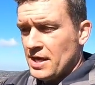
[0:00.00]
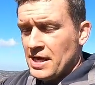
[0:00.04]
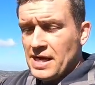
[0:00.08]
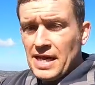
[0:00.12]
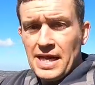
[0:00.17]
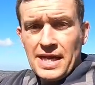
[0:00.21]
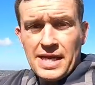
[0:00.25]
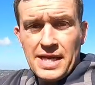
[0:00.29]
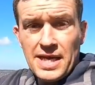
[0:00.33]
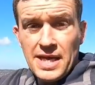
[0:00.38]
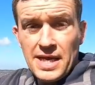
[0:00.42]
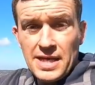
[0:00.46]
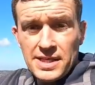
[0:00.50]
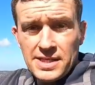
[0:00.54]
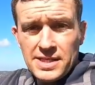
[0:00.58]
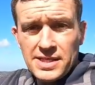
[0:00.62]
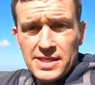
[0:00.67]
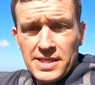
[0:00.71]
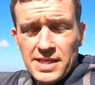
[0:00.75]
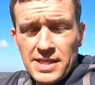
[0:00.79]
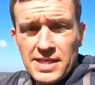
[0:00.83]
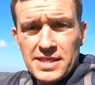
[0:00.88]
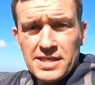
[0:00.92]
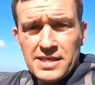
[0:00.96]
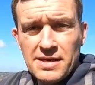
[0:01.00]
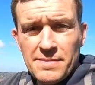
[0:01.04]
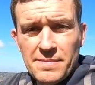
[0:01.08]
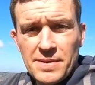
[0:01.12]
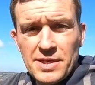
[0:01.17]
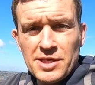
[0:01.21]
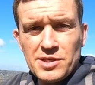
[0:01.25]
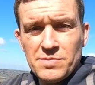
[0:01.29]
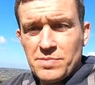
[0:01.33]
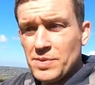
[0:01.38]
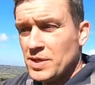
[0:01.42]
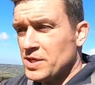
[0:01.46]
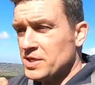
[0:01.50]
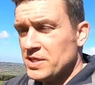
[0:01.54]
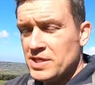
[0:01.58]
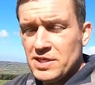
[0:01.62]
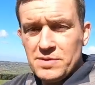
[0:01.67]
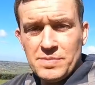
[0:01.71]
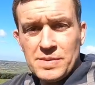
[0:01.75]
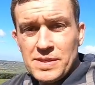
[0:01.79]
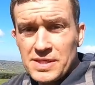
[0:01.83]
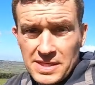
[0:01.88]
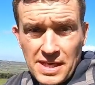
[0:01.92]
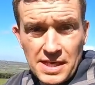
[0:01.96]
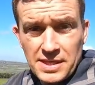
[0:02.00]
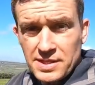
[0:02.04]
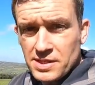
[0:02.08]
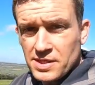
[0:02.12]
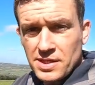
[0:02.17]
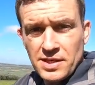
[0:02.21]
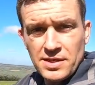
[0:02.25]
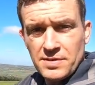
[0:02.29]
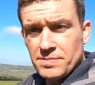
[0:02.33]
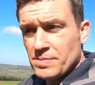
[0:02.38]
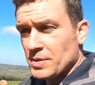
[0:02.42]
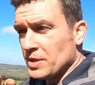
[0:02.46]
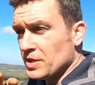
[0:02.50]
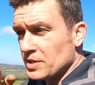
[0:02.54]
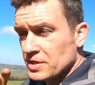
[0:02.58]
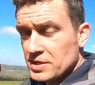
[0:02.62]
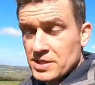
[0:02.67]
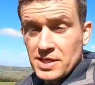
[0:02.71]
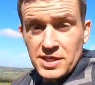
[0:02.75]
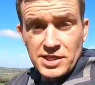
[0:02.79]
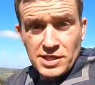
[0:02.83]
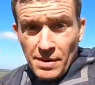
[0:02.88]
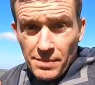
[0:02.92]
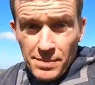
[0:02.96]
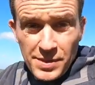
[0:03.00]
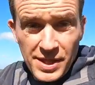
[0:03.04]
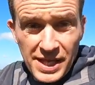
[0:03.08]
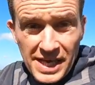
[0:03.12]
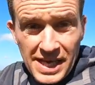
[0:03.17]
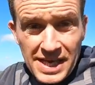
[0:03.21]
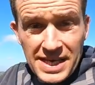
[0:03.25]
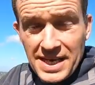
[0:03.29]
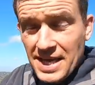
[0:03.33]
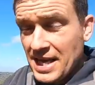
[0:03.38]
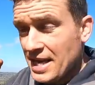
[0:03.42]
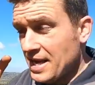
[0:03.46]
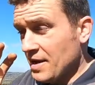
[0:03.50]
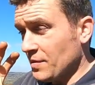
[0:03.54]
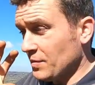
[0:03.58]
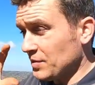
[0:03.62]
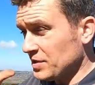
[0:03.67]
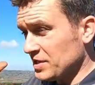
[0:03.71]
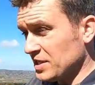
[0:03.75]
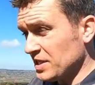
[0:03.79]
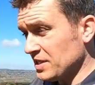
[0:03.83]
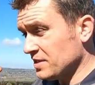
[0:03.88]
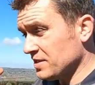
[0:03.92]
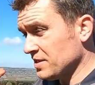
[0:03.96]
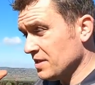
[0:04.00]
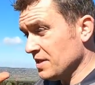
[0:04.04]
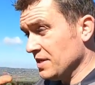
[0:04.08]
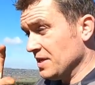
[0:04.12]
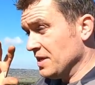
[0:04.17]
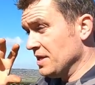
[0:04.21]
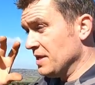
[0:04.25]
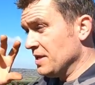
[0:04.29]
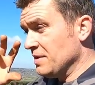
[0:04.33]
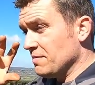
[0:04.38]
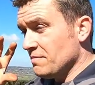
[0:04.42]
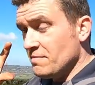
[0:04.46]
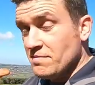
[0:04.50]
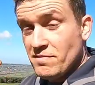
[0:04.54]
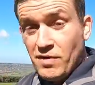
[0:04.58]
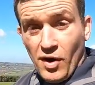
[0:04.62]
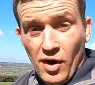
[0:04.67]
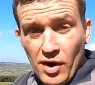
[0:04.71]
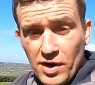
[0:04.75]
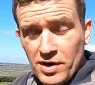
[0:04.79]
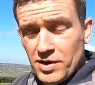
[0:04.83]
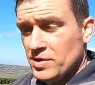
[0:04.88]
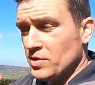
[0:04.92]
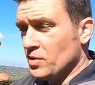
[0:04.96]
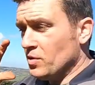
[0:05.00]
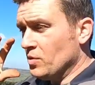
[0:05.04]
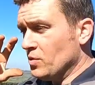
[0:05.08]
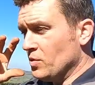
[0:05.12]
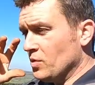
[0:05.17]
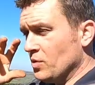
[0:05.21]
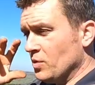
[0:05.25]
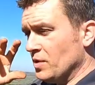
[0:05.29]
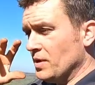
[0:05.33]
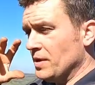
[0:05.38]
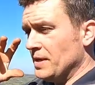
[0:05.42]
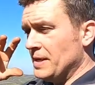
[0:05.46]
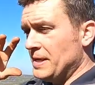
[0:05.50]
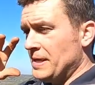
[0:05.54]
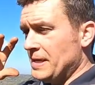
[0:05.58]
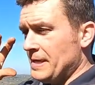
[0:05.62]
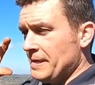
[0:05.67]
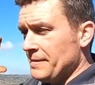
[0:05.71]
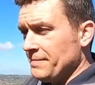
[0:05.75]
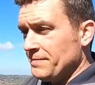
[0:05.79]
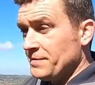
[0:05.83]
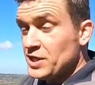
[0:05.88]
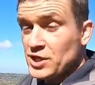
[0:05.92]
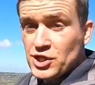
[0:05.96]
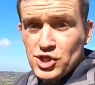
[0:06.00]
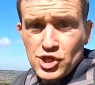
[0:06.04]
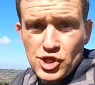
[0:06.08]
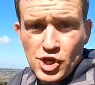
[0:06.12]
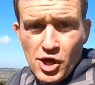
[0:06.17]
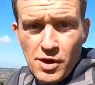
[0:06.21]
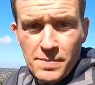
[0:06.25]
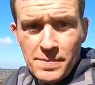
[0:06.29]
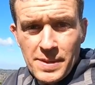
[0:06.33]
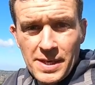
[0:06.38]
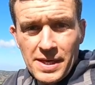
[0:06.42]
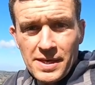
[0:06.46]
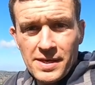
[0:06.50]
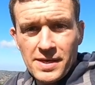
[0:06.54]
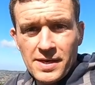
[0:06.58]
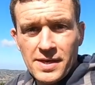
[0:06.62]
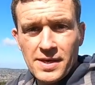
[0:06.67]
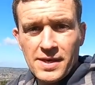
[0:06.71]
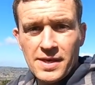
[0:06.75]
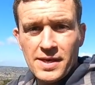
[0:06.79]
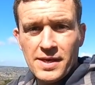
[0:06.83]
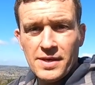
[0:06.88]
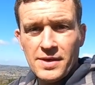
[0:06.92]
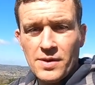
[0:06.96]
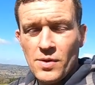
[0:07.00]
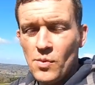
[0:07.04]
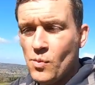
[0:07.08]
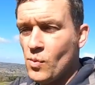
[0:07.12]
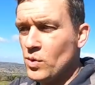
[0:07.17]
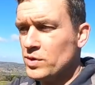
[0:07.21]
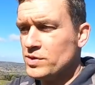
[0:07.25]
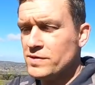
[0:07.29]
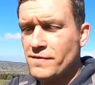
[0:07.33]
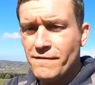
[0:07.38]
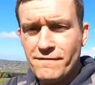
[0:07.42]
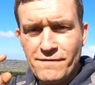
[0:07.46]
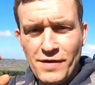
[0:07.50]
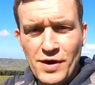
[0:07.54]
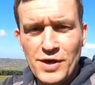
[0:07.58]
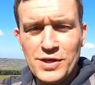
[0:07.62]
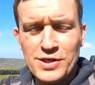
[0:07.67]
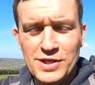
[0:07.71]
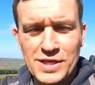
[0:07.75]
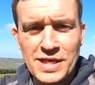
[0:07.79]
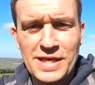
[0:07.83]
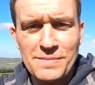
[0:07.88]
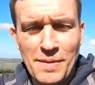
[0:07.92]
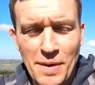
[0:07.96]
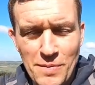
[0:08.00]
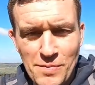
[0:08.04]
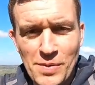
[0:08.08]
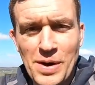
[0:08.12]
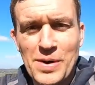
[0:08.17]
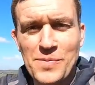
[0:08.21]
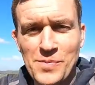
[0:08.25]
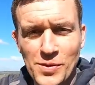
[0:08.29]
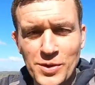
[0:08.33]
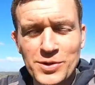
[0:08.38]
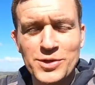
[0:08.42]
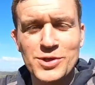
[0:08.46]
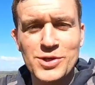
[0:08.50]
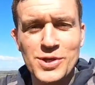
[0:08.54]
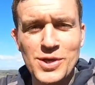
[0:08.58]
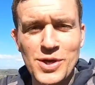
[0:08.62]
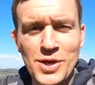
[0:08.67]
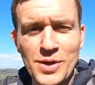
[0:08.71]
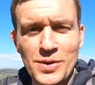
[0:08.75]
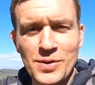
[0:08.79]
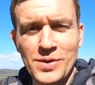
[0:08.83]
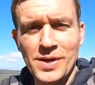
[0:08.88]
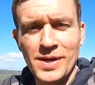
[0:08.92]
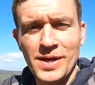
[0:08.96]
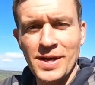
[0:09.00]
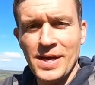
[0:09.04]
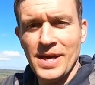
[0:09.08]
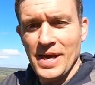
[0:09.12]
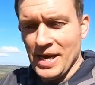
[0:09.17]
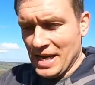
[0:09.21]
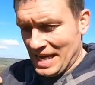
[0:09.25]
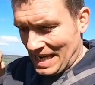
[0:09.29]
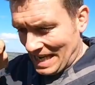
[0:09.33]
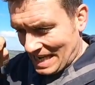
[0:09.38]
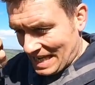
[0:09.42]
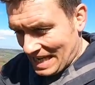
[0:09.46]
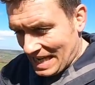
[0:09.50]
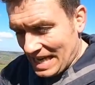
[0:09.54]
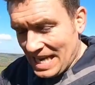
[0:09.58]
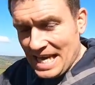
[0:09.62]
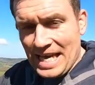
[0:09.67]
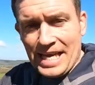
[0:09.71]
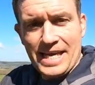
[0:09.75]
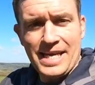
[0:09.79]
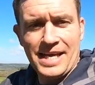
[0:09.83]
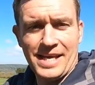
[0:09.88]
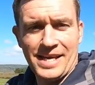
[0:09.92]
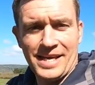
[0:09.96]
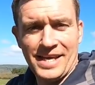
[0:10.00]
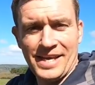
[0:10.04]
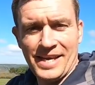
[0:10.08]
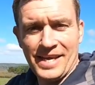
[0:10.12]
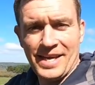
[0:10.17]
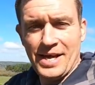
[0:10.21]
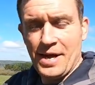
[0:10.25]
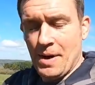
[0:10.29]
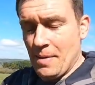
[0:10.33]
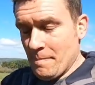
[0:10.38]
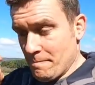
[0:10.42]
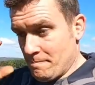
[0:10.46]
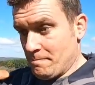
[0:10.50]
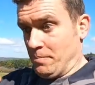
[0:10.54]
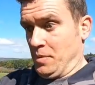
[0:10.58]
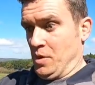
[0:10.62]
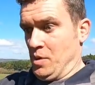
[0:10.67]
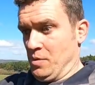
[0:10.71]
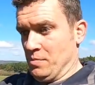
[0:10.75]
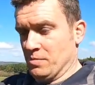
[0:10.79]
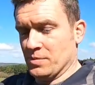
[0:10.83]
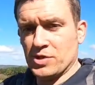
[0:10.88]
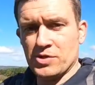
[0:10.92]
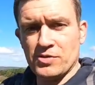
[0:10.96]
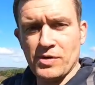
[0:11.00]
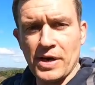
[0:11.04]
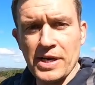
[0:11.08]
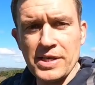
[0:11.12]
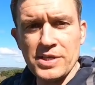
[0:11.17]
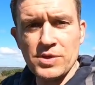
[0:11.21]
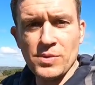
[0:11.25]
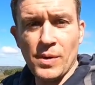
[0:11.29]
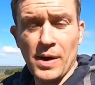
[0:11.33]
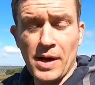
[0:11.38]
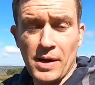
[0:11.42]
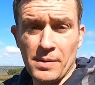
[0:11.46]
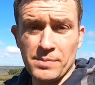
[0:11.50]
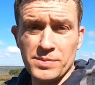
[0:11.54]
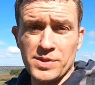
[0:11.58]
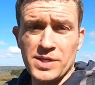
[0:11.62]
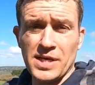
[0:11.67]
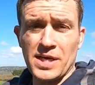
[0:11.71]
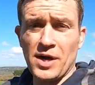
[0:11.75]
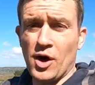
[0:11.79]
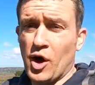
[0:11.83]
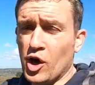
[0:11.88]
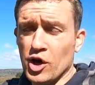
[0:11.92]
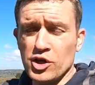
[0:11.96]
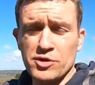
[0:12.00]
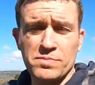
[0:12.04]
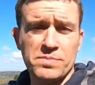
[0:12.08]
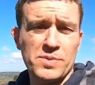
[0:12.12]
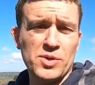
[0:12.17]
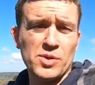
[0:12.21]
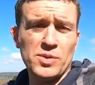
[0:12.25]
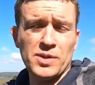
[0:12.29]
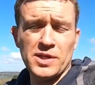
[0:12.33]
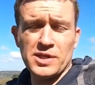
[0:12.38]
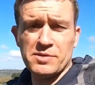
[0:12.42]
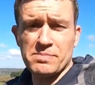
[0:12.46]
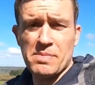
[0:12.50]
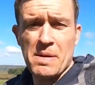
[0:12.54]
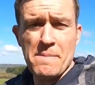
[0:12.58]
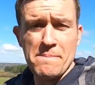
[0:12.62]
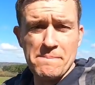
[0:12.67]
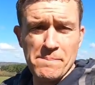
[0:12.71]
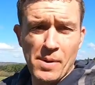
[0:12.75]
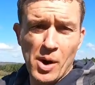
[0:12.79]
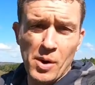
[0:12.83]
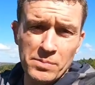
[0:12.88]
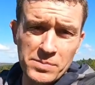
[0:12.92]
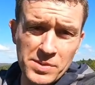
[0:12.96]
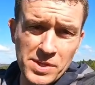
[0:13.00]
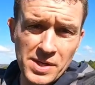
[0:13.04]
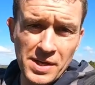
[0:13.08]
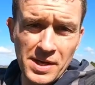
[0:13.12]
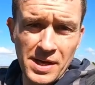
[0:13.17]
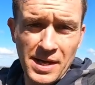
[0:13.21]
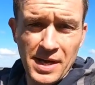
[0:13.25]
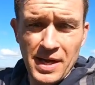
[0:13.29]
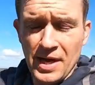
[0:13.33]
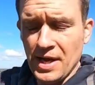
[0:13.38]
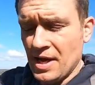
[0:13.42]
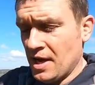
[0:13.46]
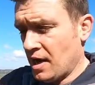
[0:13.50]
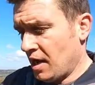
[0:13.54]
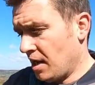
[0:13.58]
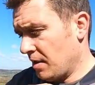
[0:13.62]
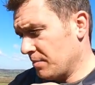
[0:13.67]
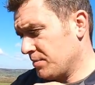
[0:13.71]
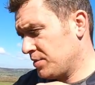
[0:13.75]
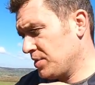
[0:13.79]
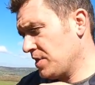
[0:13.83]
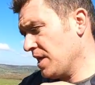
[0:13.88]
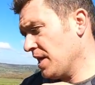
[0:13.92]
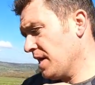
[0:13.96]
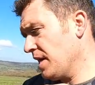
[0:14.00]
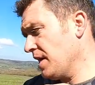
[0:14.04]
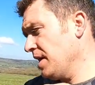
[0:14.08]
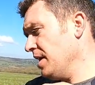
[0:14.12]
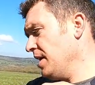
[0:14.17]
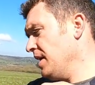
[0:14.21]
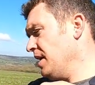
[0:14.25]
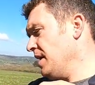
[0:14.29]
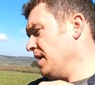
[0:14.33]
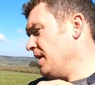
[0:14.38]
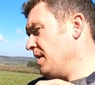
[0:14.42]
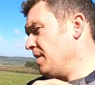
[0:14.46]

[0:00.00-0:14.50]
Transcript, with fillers: click here to see this image because it's been censored because there's something in here which is violent or disturbing what's the first thing my brain wants to do click boom, straight away I'm seeing a hospital that's been bombed. I'm seeing